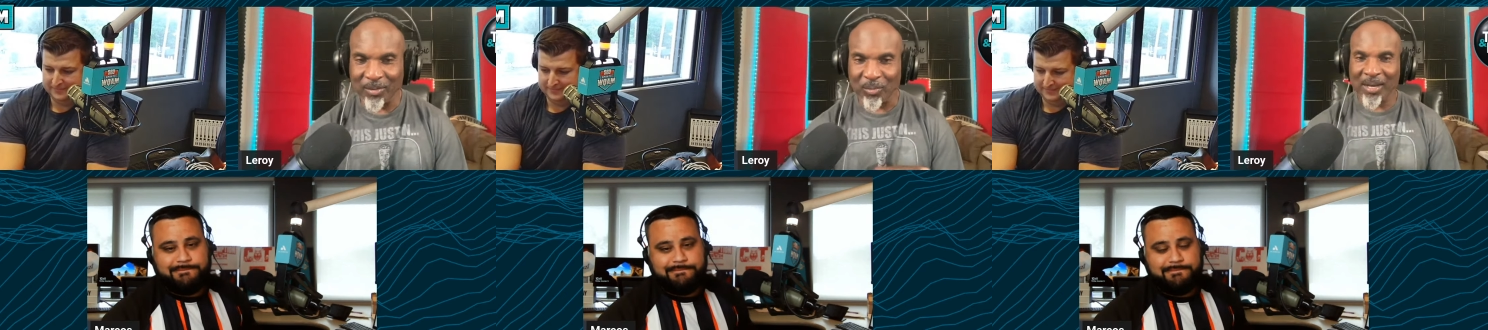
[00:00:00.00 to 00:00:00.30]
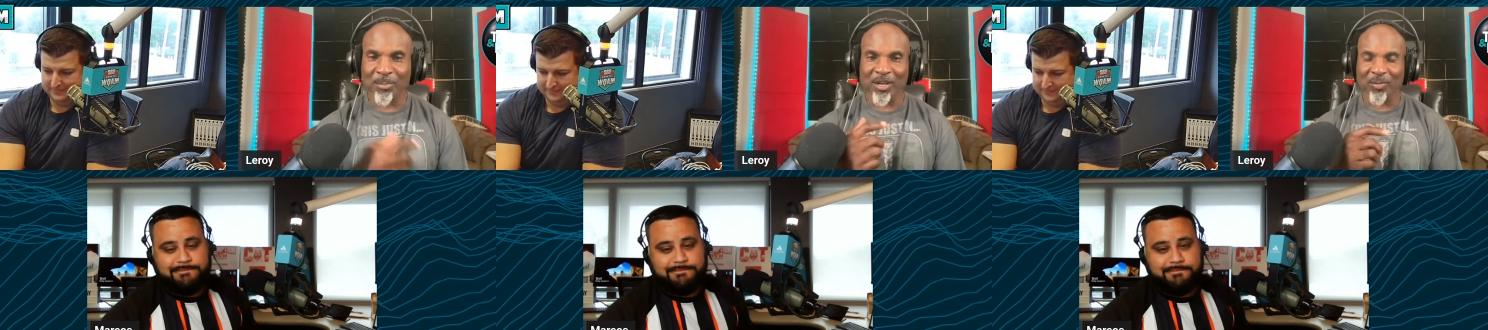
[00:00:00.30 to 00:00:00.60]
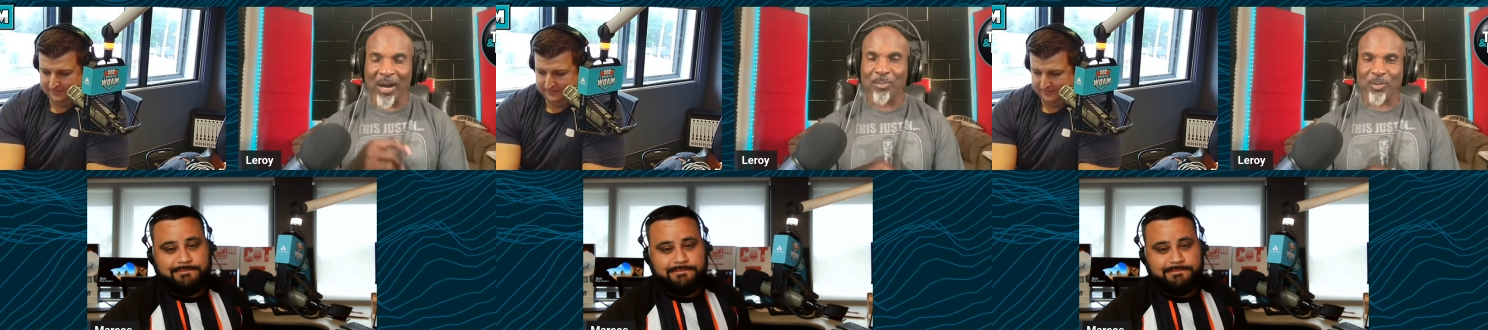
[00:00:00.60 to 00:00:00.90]
Speaker 1: And Raymond
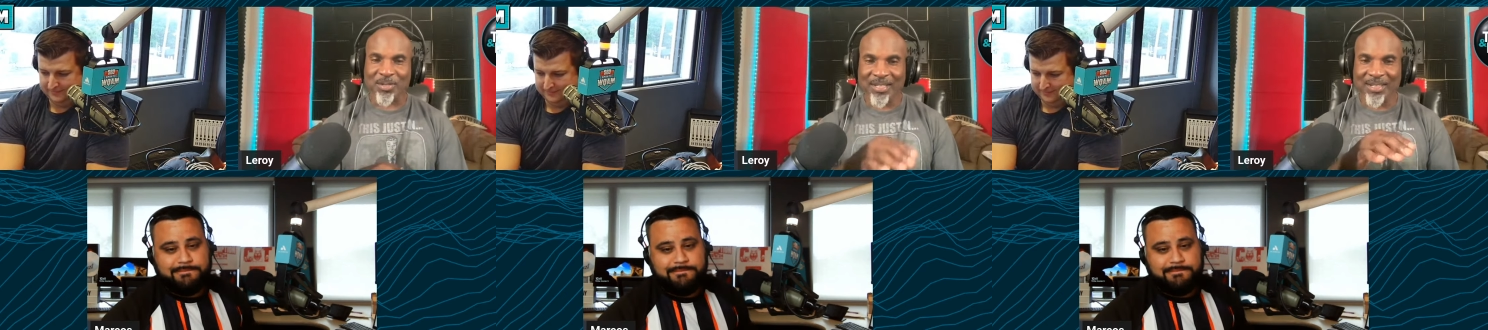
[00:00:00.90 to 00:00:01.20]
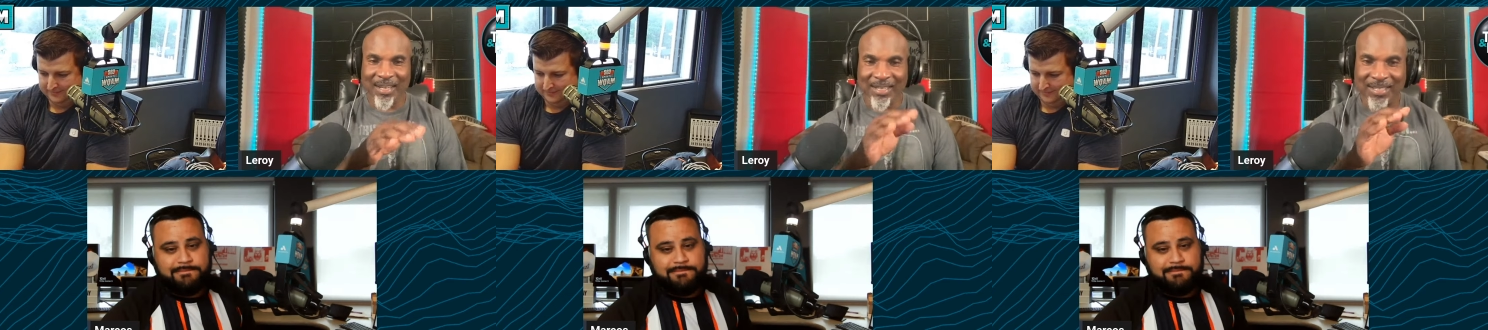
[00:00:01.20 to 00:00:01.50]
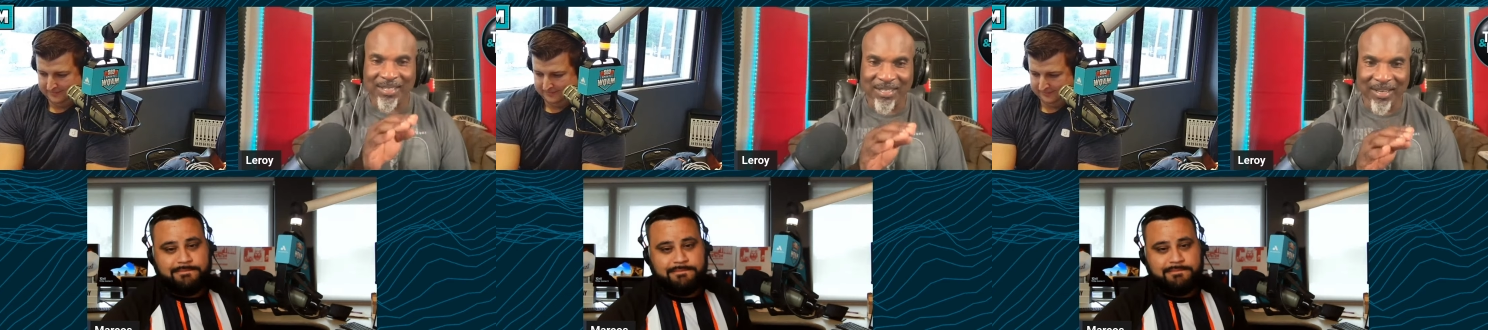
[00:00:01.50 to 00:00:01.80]
and Robert were sitting
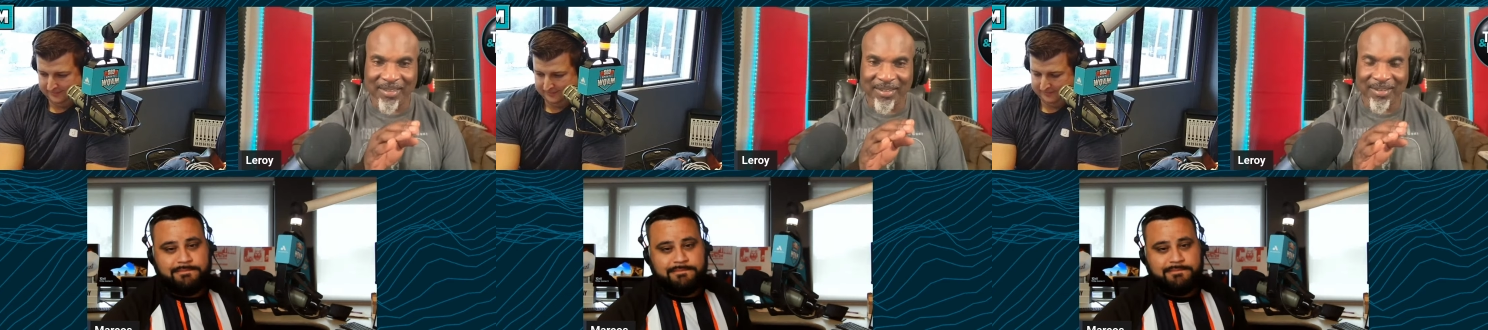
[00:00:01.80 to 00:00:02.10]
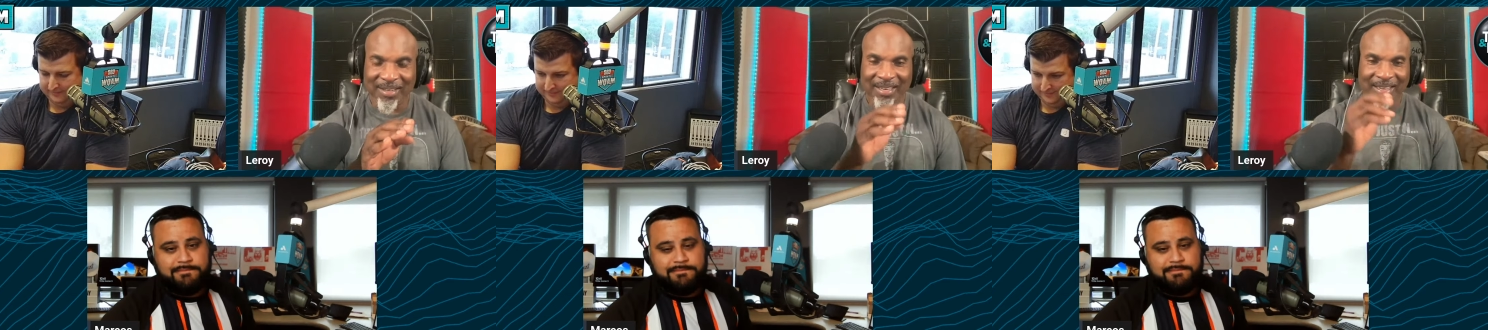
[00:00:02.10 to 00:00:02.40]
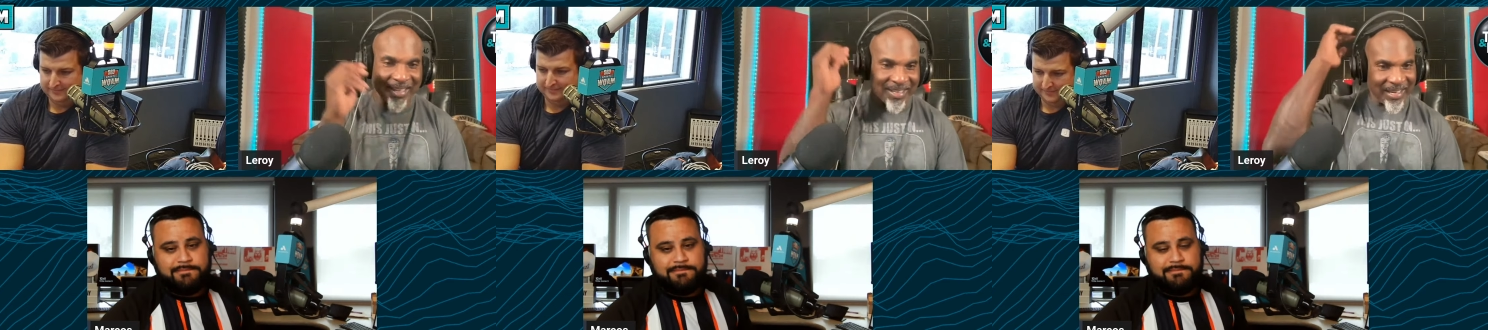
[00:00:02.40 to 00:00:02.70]
next to each other,
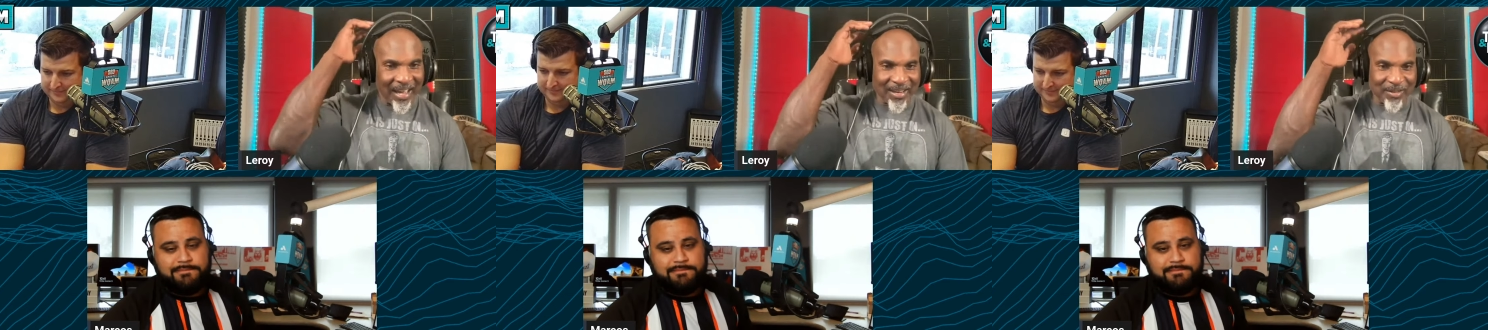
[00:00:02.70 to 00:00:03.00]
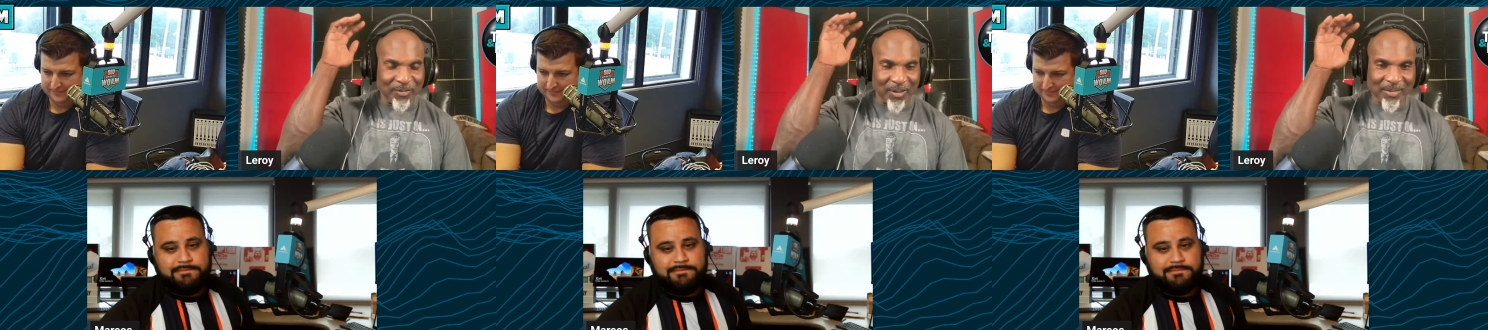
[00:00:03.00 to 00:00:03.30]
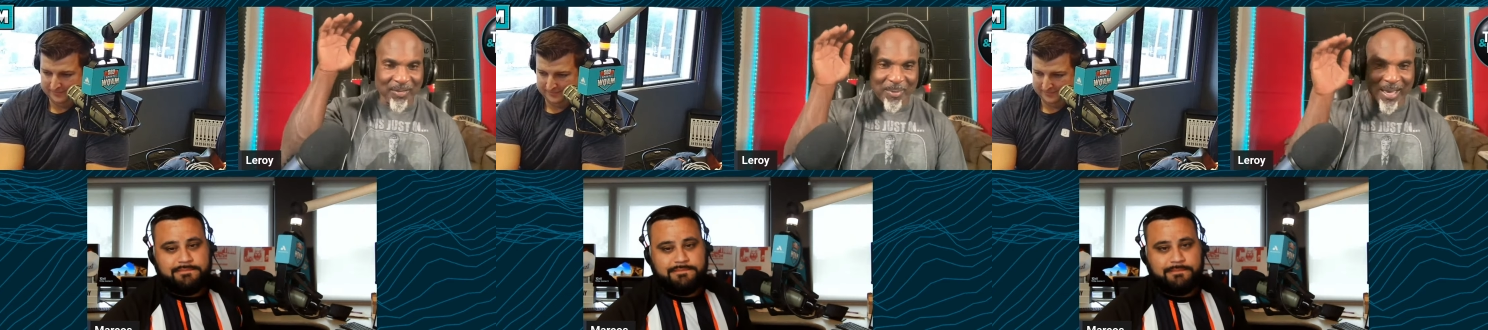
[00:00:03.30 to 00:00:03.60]
and the guy in front
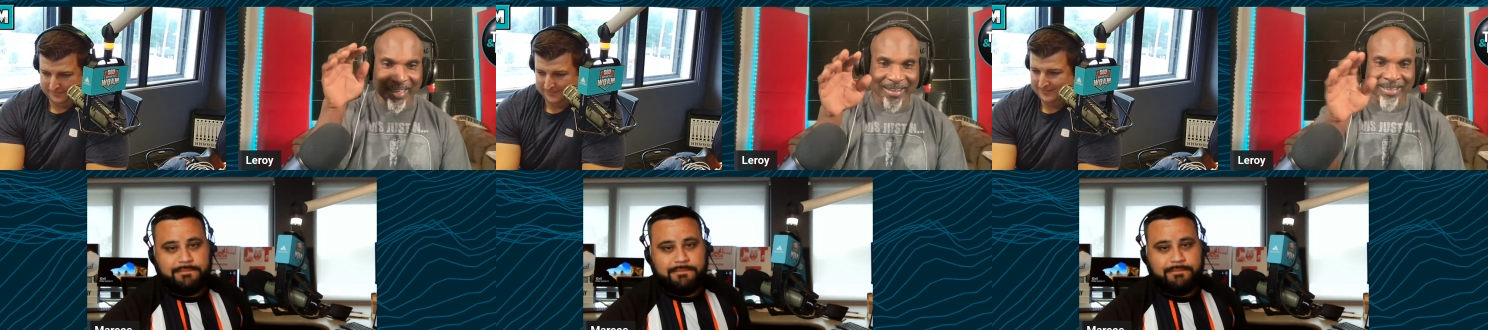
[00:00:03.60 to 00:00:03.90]
of him had